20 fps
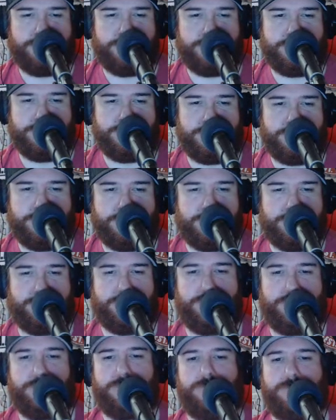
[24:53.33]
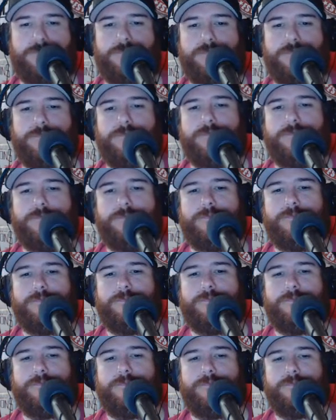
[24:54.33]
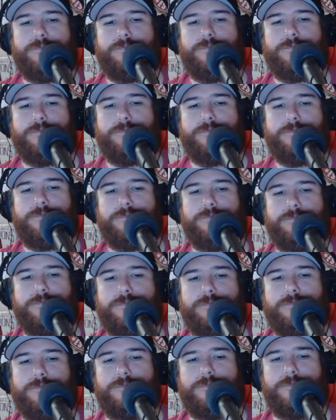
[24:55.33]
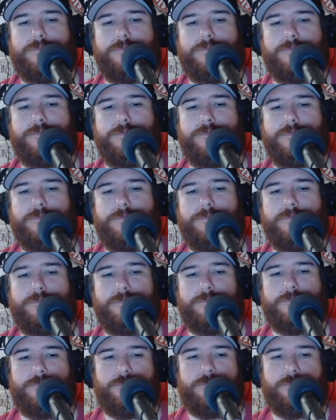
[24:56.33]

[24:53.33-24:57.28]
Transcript: No words are spoken by the person on screen.